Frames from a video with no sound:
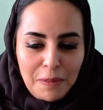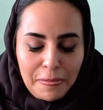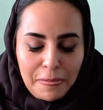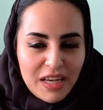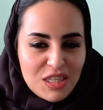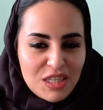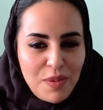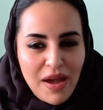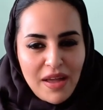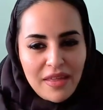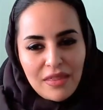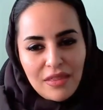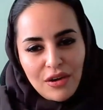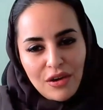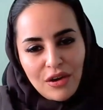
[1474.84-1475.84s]

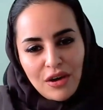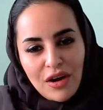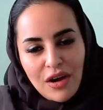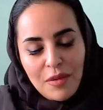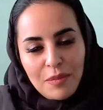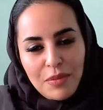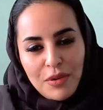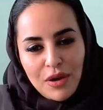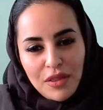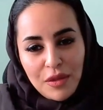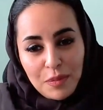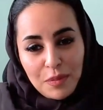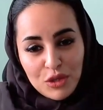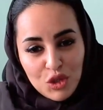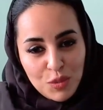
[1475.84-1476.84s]
expand the
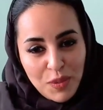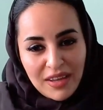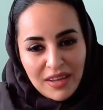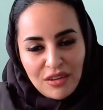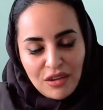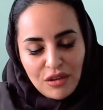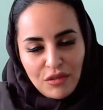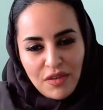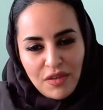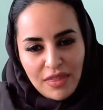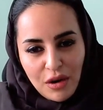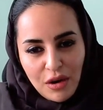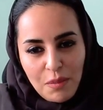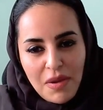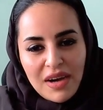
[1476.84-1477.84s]
perspective and
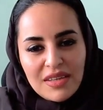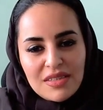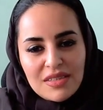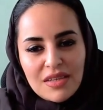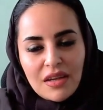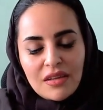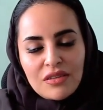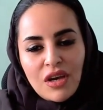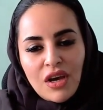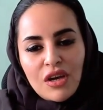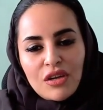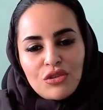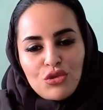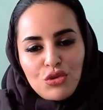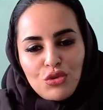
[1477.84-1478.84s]
their mindset
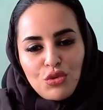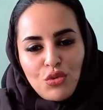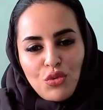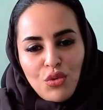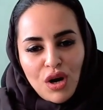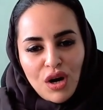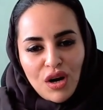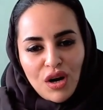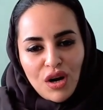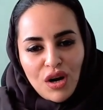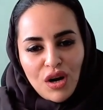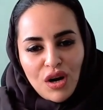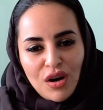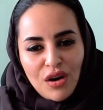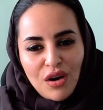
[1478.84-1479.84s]
to
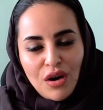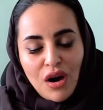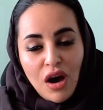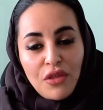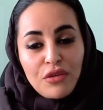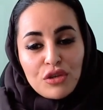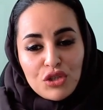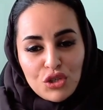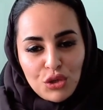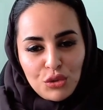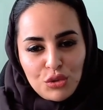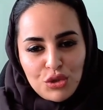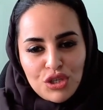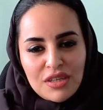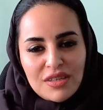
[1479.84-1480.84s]
other
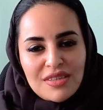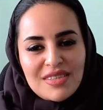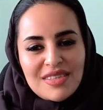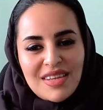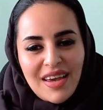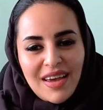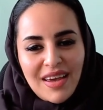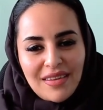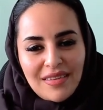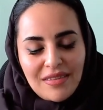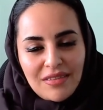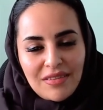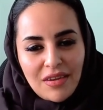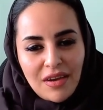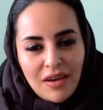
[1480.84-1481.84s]
solutions and
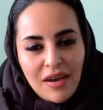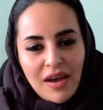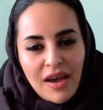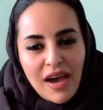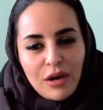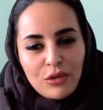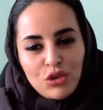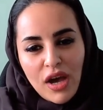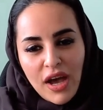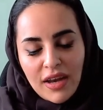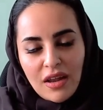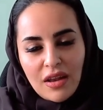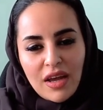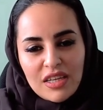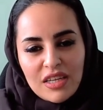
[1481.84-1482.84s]
how to
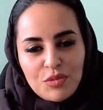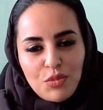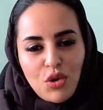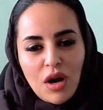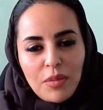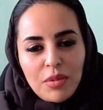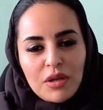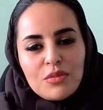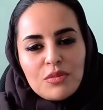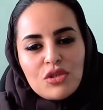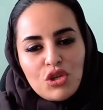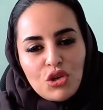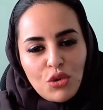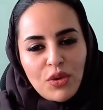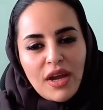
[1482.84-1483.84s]
analyze problems to
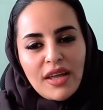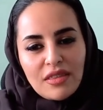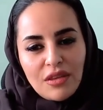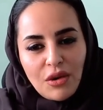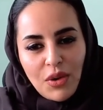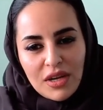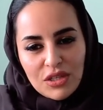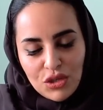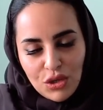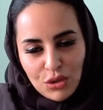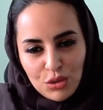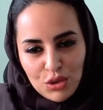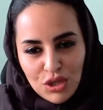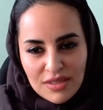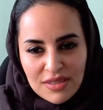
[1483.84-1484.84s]
create the right
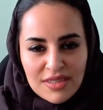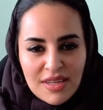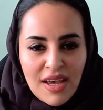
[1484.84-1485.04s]
solutions.